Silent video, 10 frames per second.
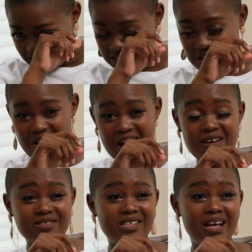So
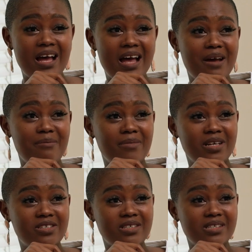after
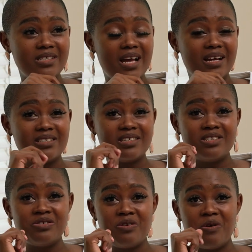Ambitious, I
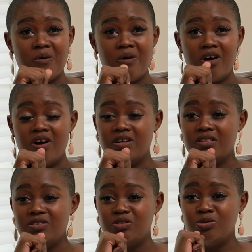didn't go
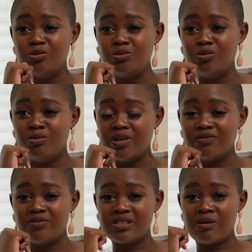on to
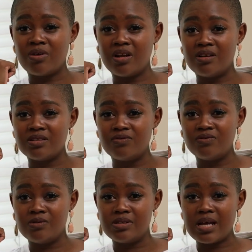work for someone else
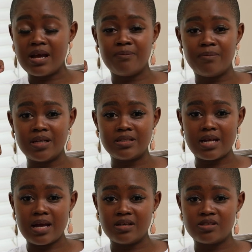full time,
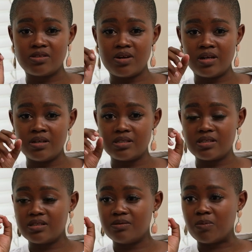but I started
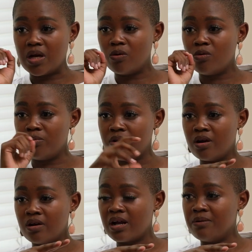my own
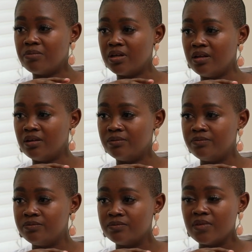PR
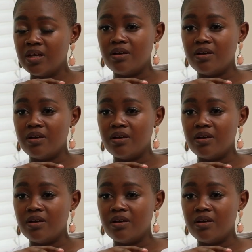company.